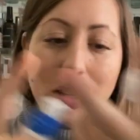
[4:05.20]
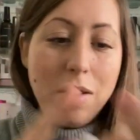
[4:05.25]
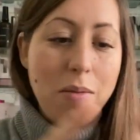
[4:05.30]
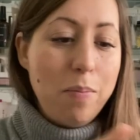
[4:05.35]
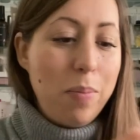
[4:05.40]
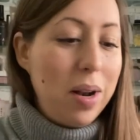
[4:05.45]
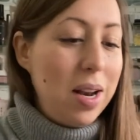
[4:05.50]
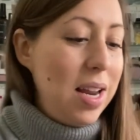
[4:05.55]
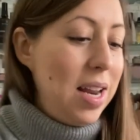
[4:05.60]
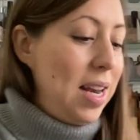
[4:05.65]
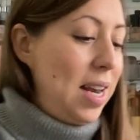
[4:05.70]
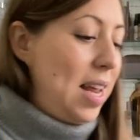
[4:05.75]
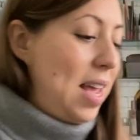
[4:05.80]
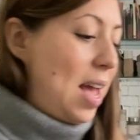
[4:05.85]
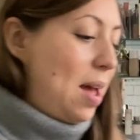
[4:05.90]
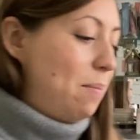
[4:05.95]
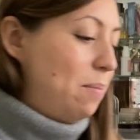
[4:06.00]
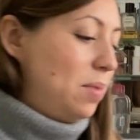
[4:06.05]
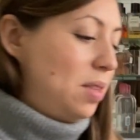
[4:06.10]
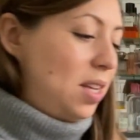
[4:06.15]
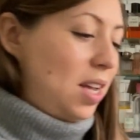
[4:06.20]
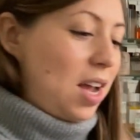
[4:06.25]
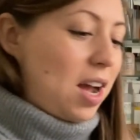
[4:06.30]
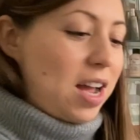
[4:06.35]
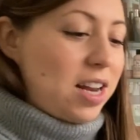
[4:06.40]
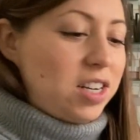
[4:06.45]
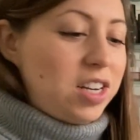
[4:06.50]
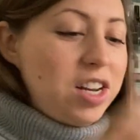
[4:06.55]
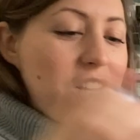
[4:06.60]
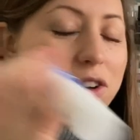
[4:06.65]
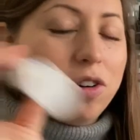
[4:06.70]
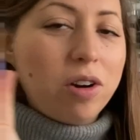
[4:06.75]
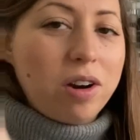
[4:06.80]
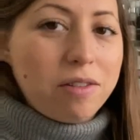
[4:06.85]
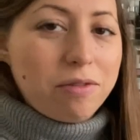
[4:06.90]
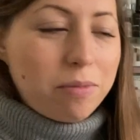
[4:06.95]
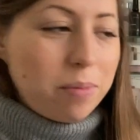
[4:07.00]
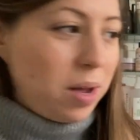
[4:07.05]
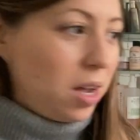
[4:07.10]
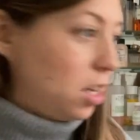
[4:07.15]
completely empty. I actually got
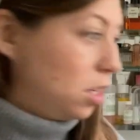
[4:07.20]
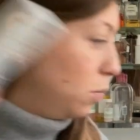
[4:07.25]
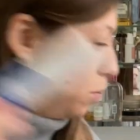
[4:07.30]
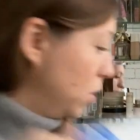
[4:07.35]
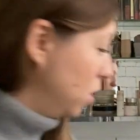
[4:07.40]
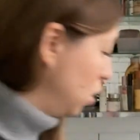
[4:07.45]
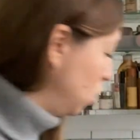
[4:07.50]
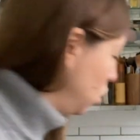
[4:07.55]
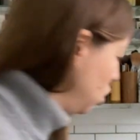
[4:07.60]
it from my husband and